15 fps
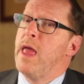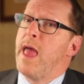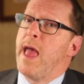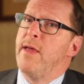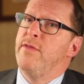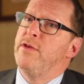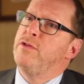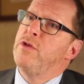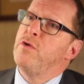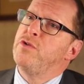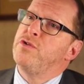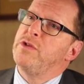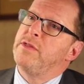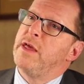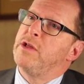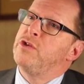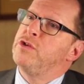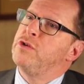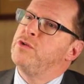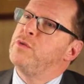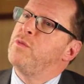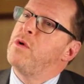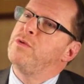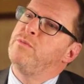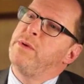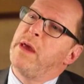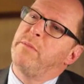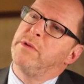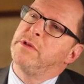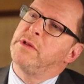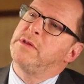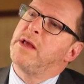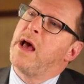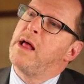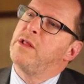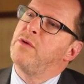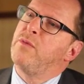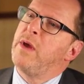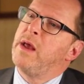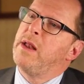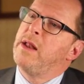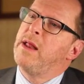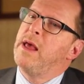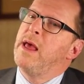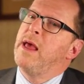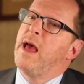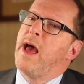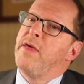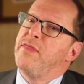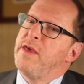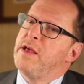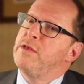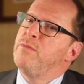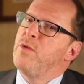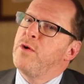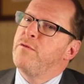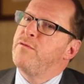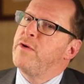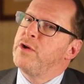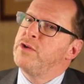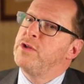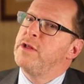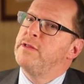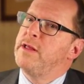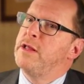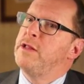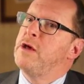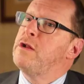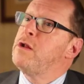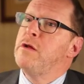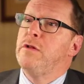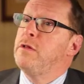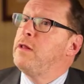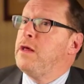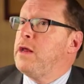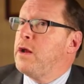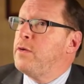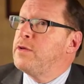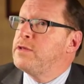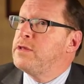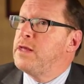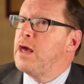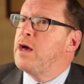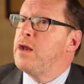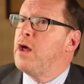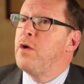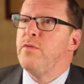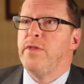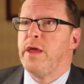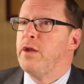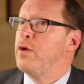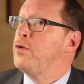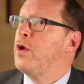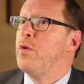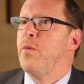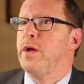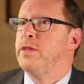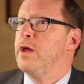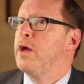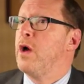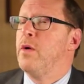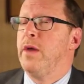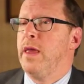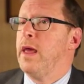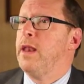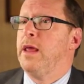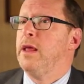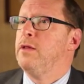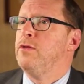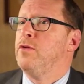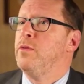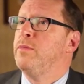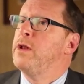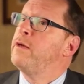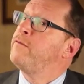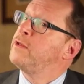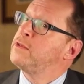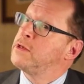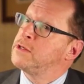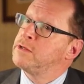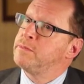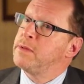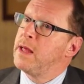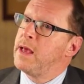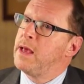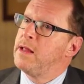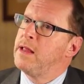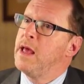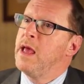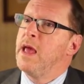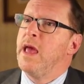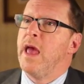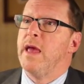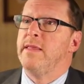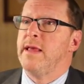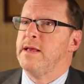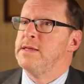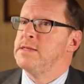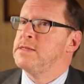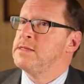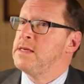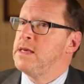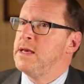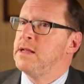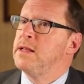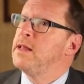And the notion that children won't be able to tolerate it, I think it's more a function of it's the unknown. They don't know what they're getting into. But if it's explained and they see it, a